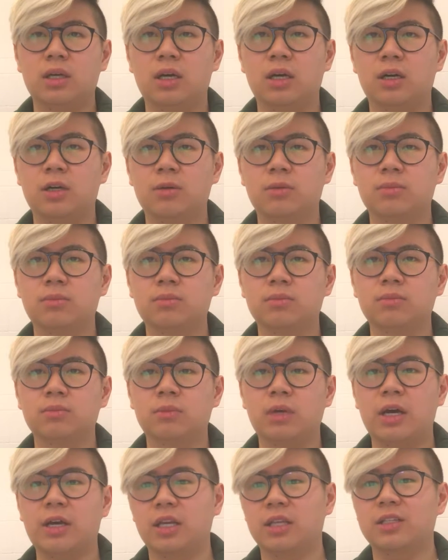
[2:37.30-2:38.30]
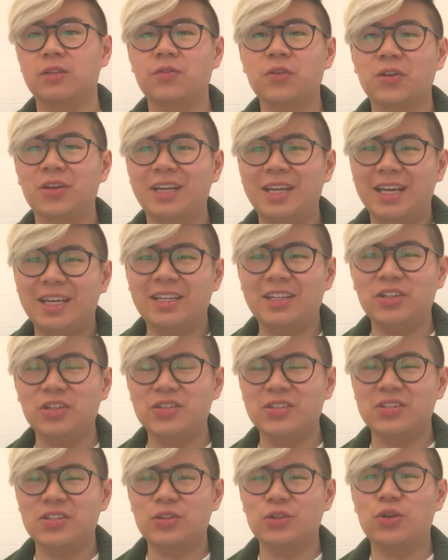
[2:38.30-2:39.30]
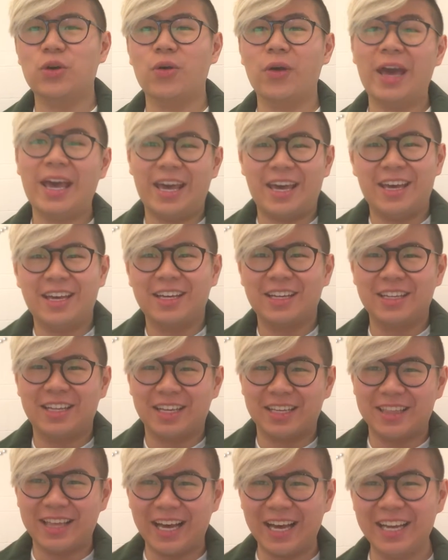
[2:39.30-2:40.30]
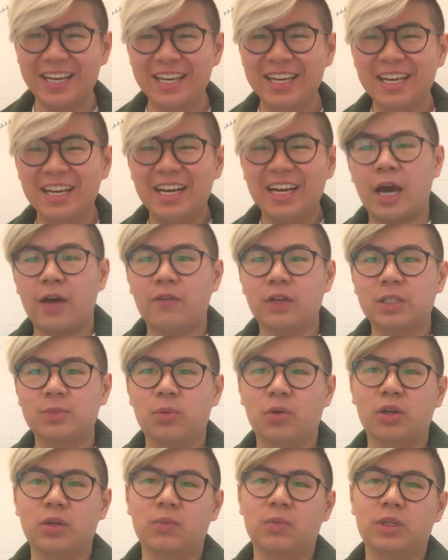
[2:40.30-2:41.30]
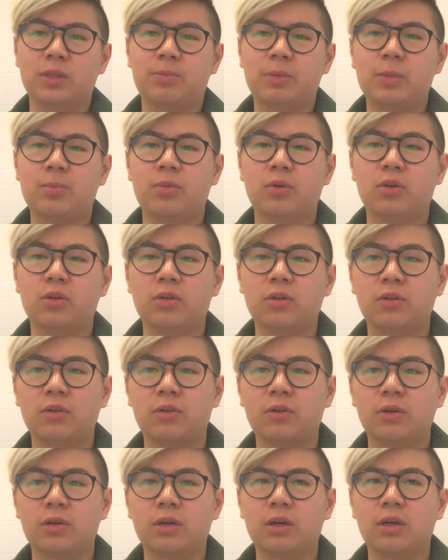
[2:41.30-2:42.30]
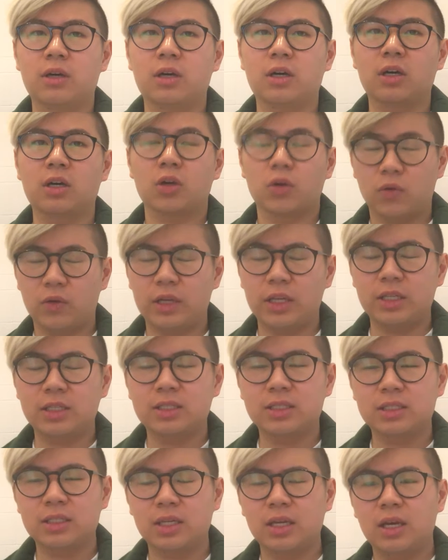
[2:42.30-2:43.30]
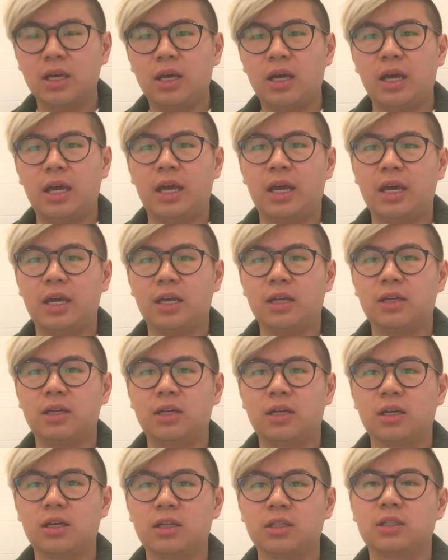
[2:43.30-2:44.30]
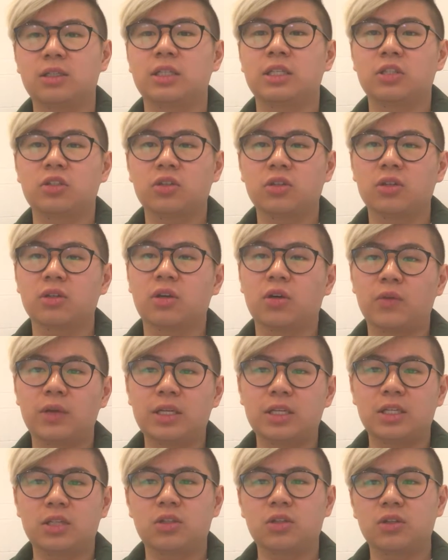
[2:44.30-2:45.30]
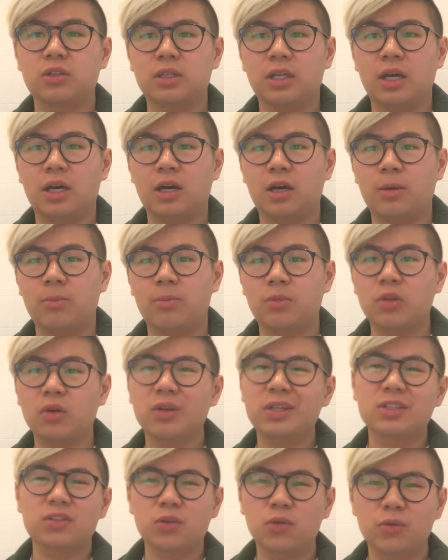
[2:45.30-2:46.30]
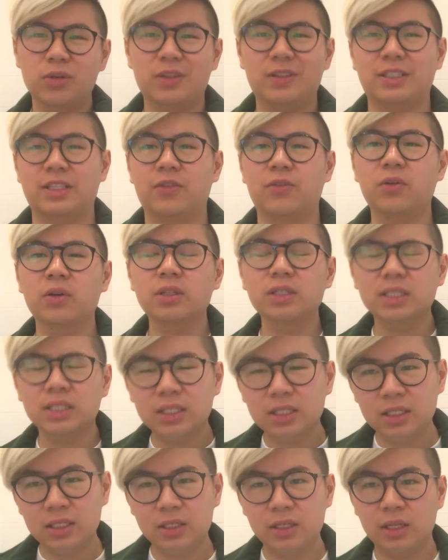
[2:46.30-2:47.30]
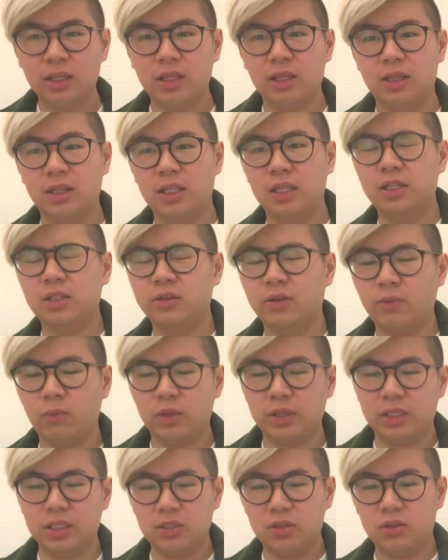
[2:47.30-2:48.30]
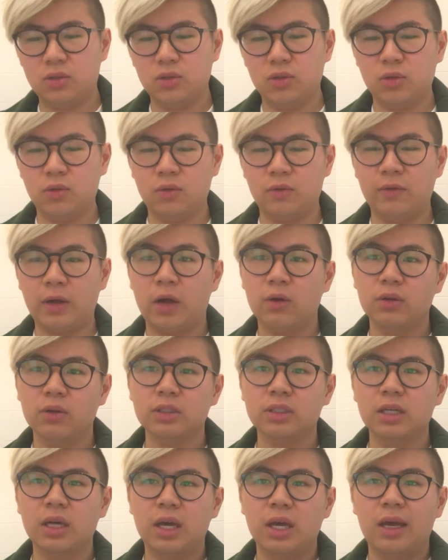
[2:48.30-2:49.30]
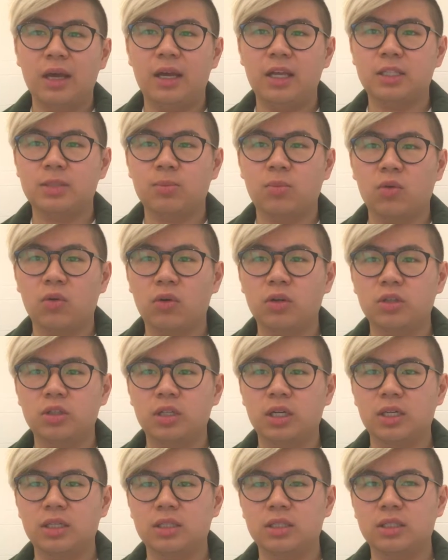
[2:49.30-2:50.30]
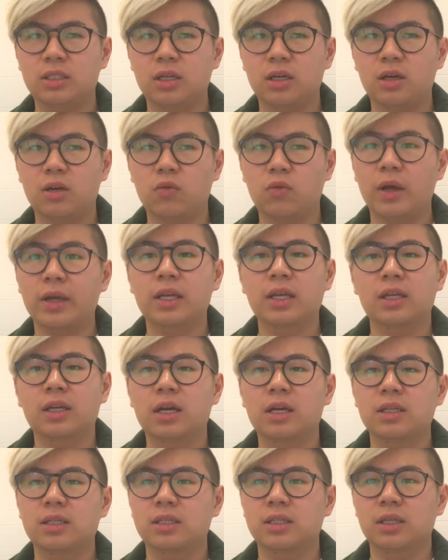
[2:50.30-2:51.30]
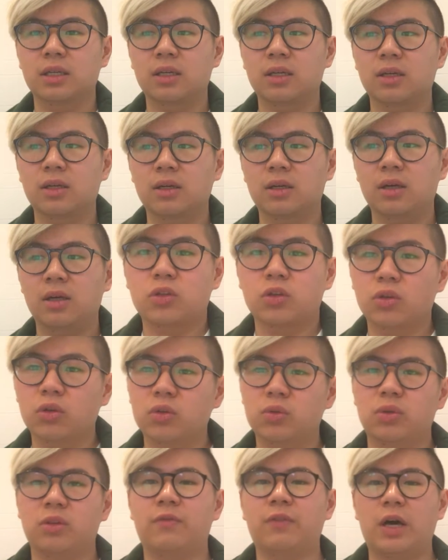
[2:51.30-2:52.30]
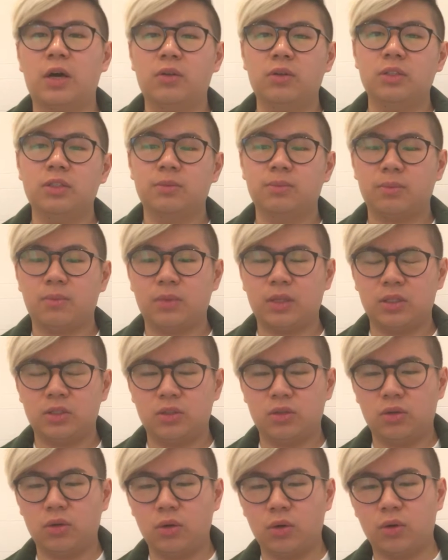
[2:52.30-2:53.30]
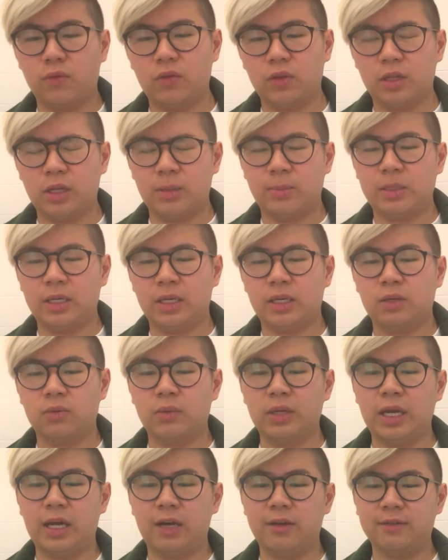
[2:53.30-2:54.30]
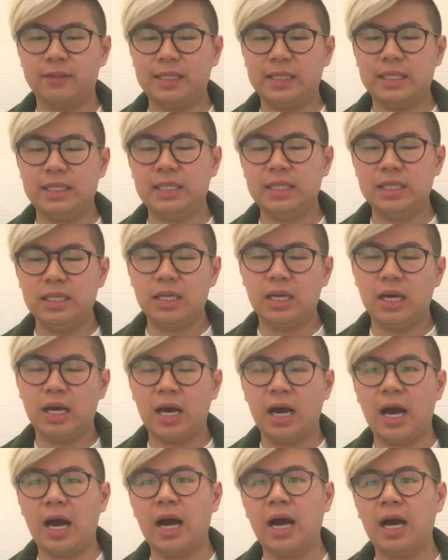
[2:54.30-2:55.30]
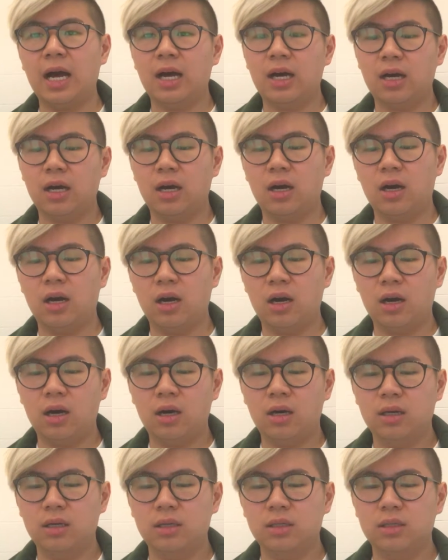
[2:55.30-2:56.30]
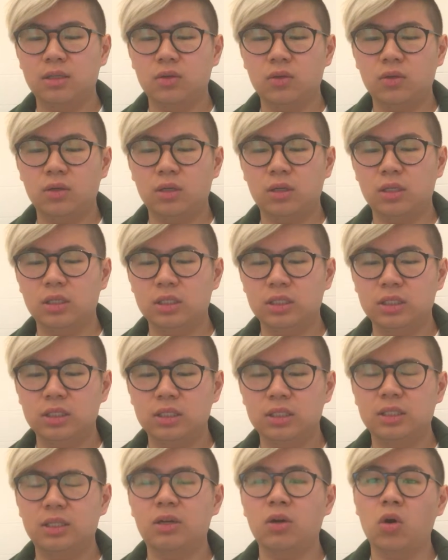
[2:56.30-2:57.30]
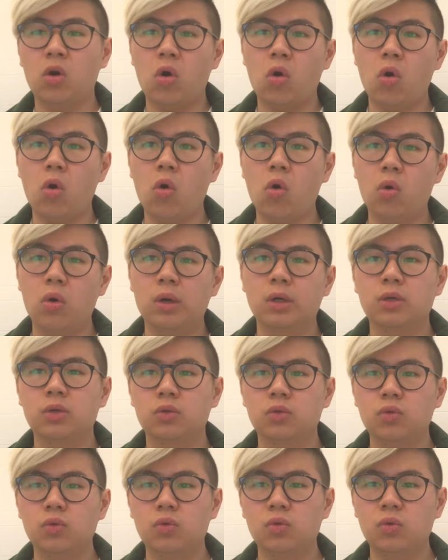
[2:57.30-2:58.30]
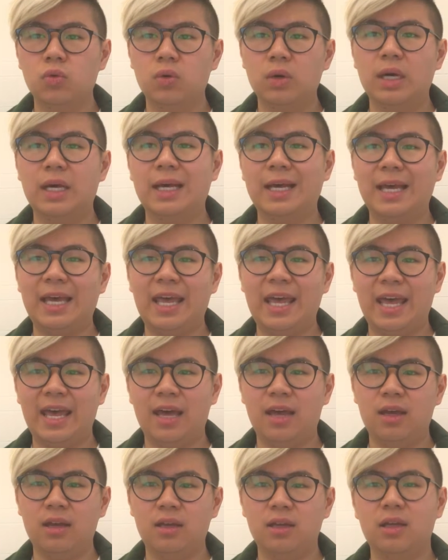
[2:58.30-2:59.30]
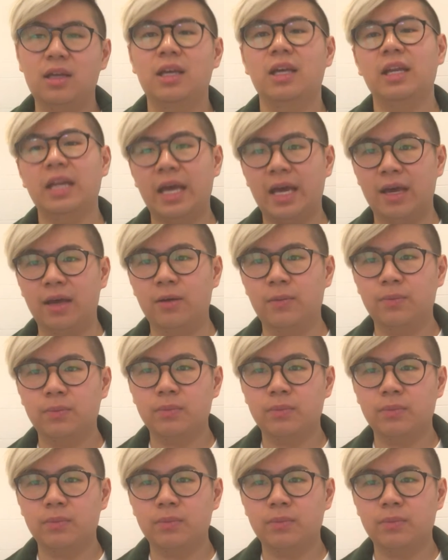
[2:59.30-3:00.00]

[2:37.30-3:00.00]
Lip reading: I guess if you're Canadian, you go eh like that. Having spoken with people, Koreans, and Korean teachers, there is no real difference with these 2 vowels. It's more just recognizing. So those are the vowels. So to go over them again, we have I, A, O, O, U, E, and E.